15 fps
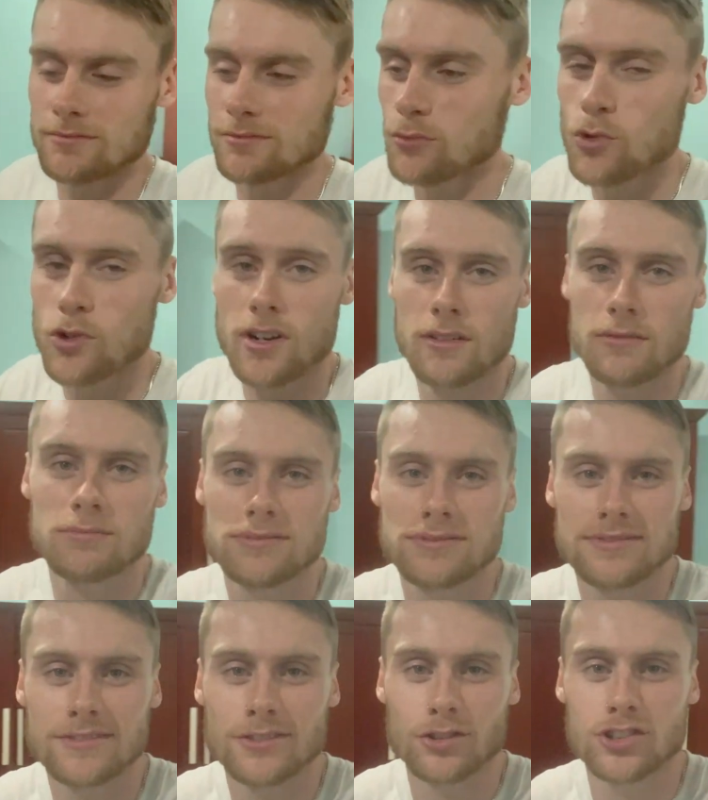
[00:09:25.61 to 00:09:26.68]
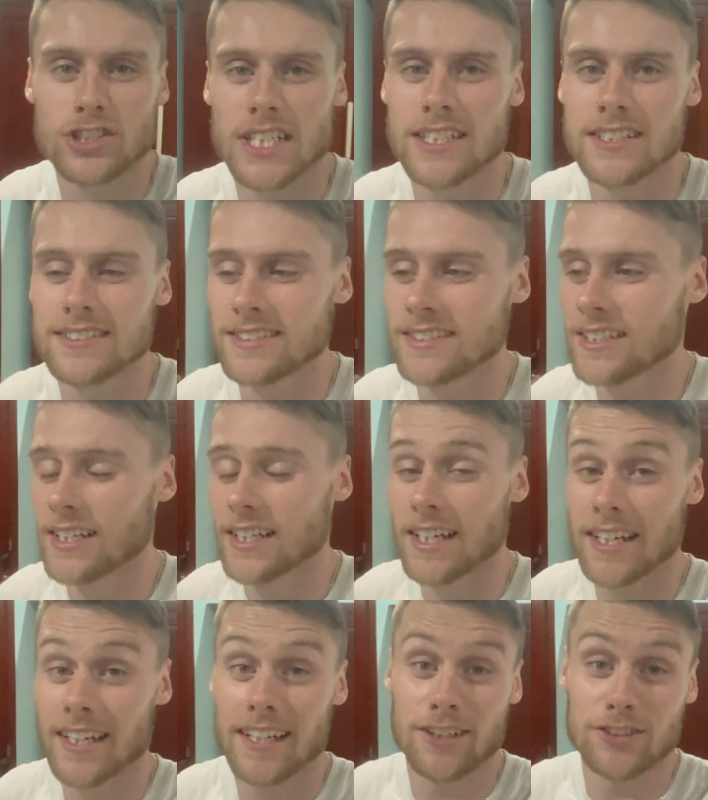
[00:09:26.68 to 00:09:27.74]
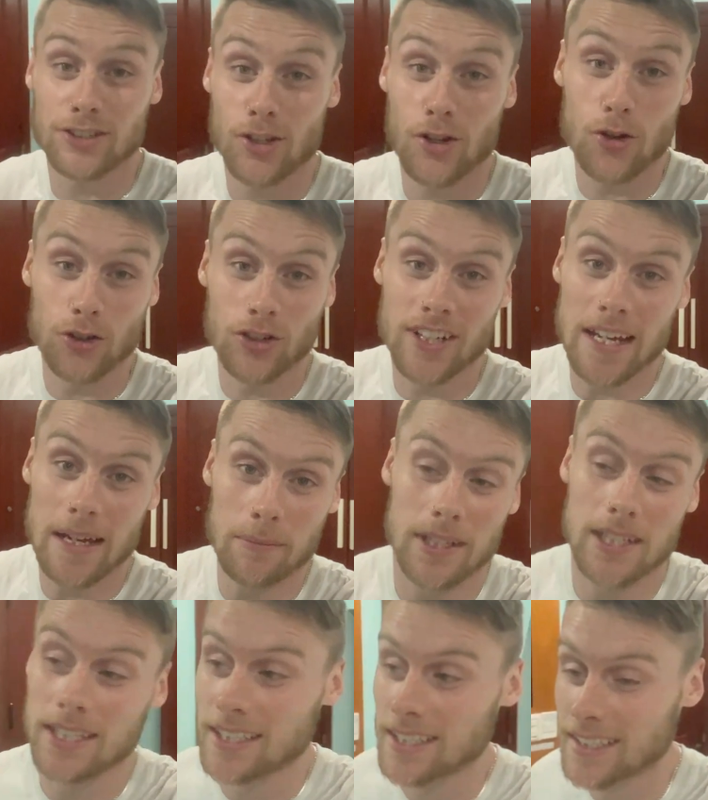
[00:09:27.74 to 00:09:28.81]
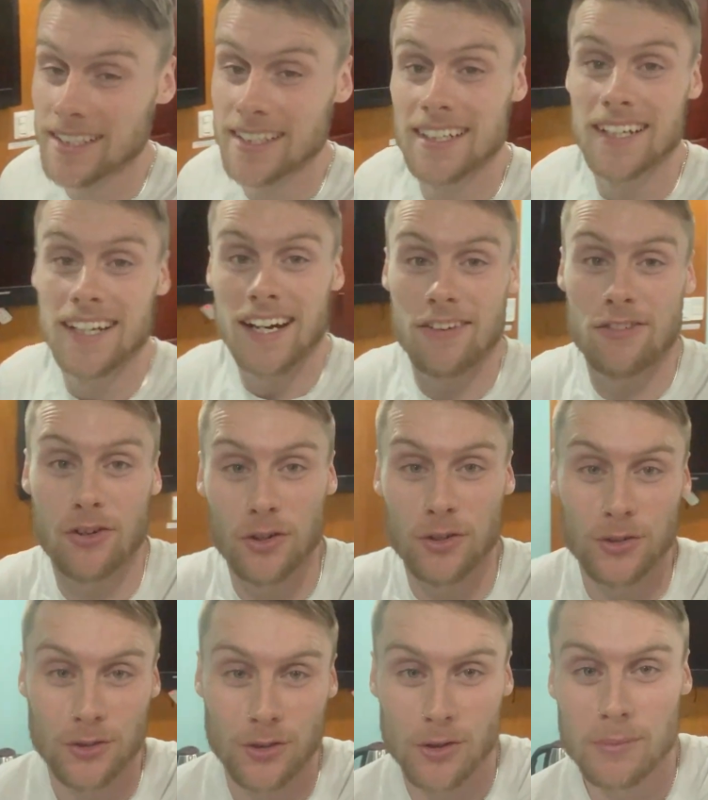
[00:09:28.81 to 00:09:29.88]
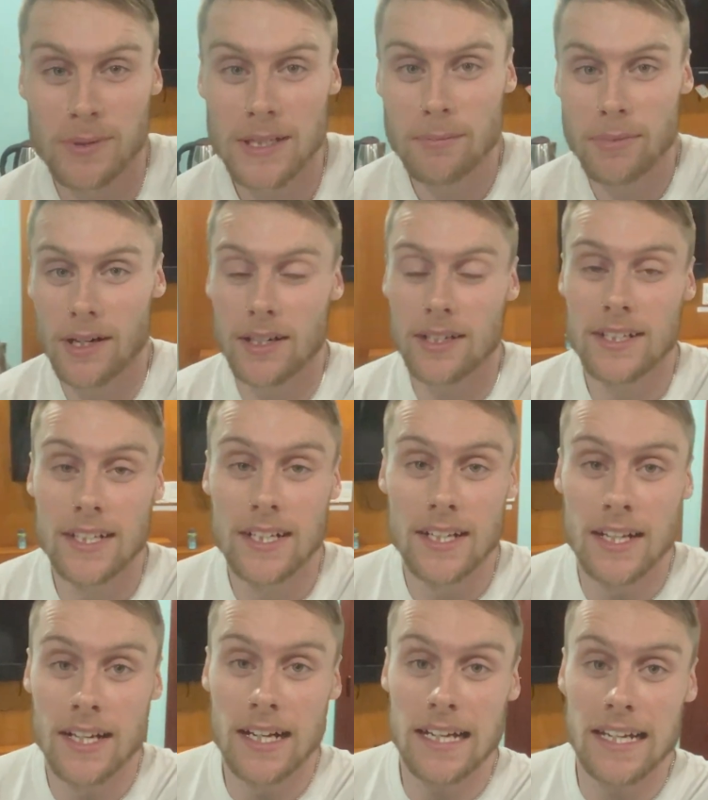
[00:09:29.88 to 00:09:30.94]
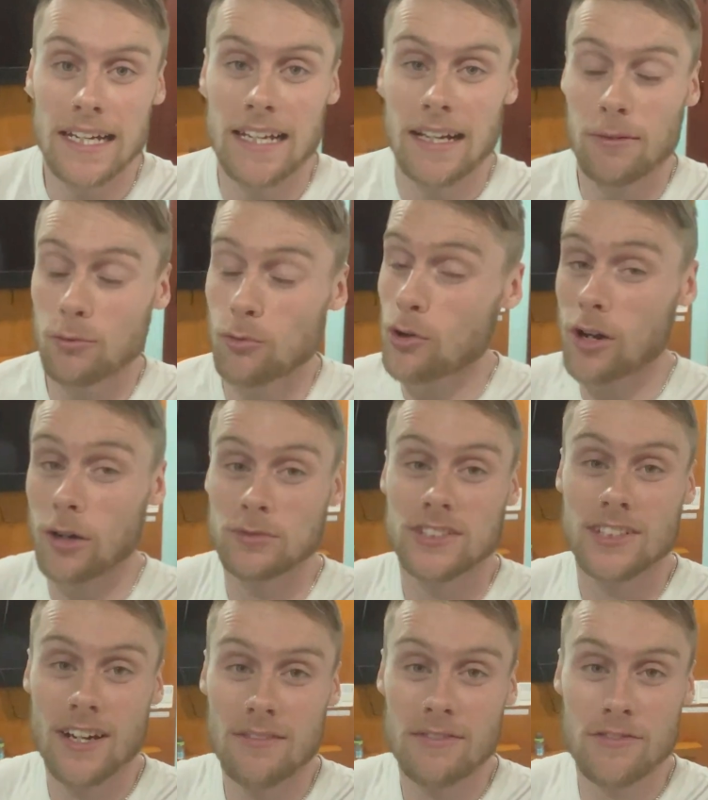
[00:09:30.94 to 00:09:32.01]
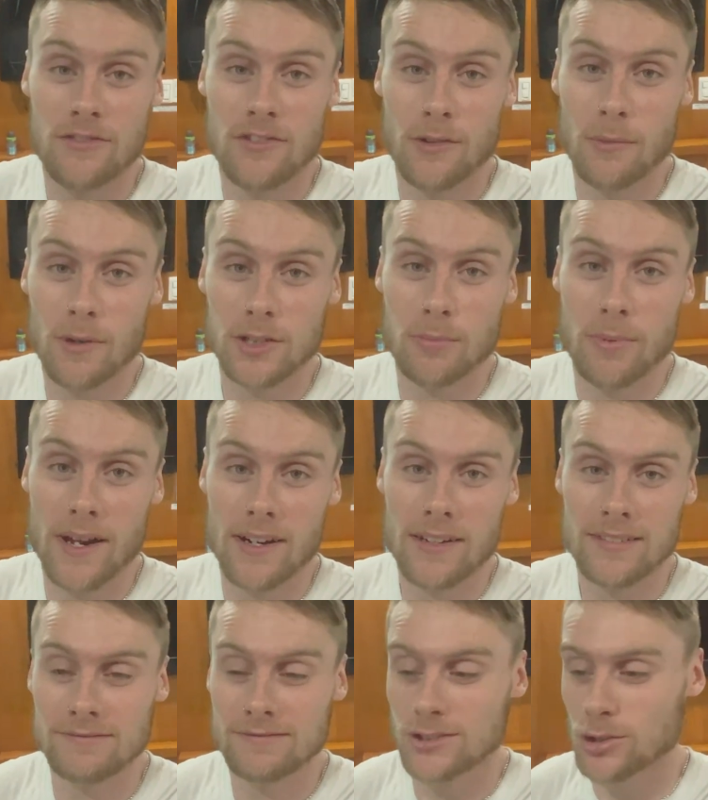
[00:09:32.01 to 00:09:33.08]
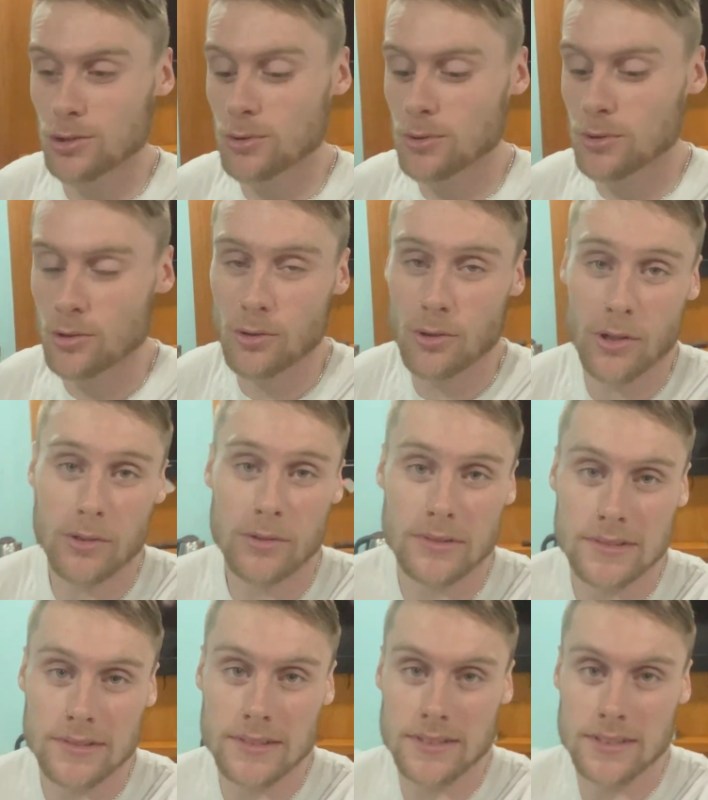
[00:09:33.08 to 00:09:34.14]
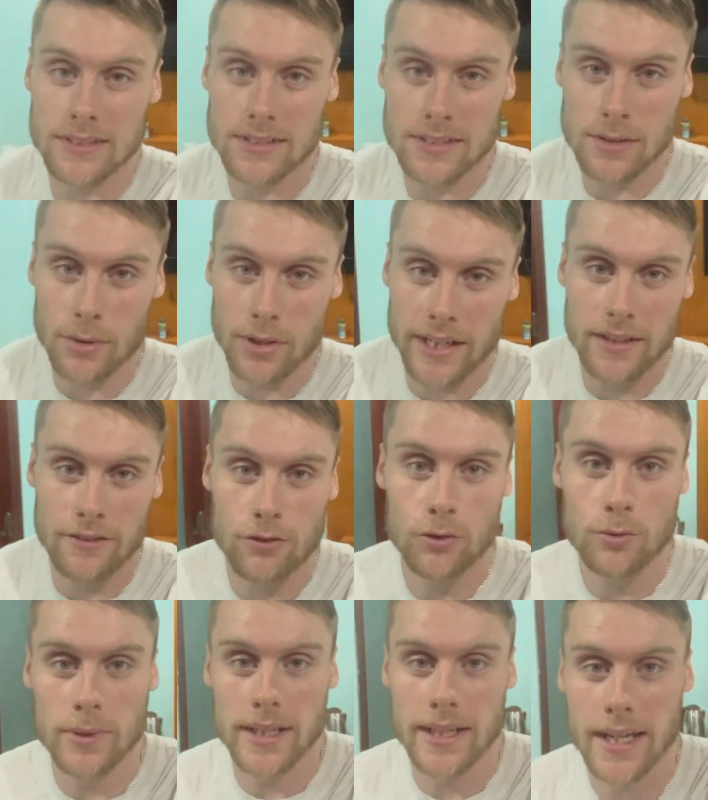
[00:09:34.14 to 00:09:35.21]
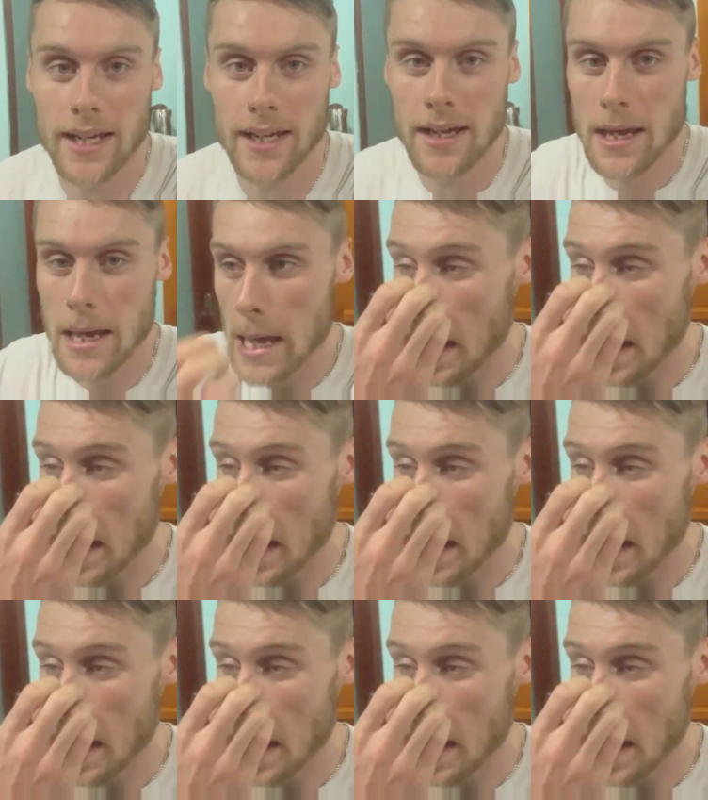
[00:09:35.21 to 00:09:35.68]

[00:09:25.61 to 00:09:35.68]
Woke up, got changed. That was a longer nap than I thought it was going to be, but I woke up starving, feeling much better. So we're going to go out and see what kind of food we can get.